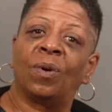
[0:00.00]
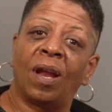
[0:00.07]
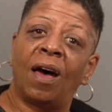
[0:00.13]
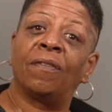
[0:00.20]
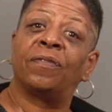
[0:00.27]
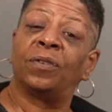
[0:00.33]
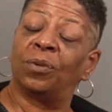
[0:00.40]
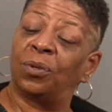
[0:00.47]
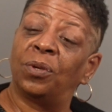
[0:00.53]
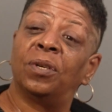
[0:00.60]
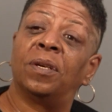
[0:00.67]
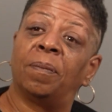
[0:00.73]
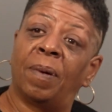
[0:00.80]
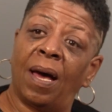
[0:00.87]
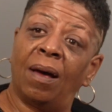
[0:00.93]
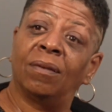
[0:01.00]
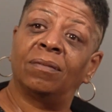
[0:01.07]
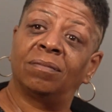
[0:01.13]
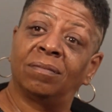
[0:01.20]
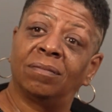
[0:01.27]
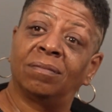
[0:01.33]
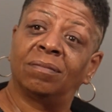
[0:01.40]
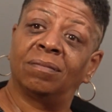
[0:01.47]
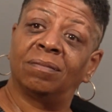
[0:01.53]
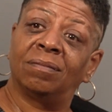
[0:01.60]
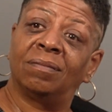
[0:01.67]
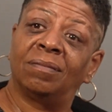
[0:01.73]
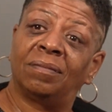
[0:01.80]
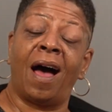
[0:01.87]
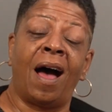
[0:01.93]
what I feel good about.
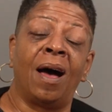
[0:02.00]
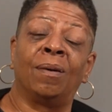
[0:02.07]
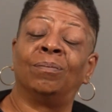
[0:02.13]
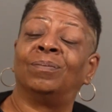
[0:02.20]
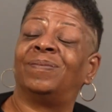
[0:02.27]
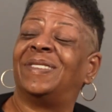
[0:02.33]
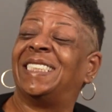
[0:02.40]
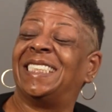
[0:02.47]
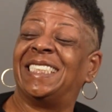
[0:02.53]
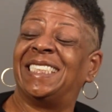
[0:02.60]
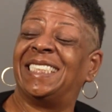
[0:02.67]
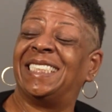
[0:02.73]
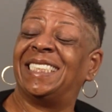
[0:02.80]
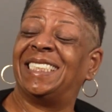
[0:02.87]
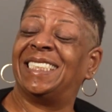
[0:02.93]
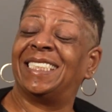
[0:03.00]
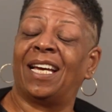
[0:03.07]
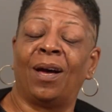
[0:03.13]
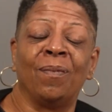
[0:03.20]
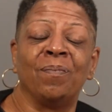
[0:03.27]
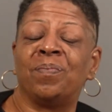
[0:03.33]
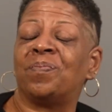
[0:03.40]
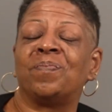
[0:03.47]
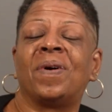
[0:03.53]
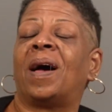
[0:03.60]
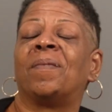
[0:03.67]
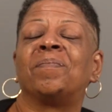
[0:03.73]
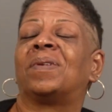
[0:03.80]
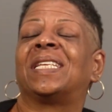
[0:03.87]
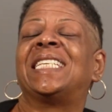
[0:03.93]
I'm
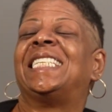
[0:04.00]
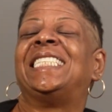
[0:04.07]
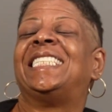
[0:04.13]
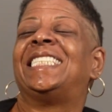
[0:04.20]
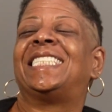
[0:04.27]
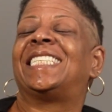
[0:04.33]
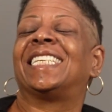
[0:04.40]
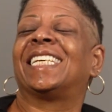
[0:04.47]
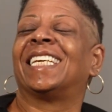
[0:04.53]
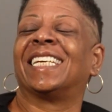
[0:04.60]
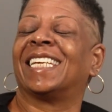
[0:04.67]
pleased.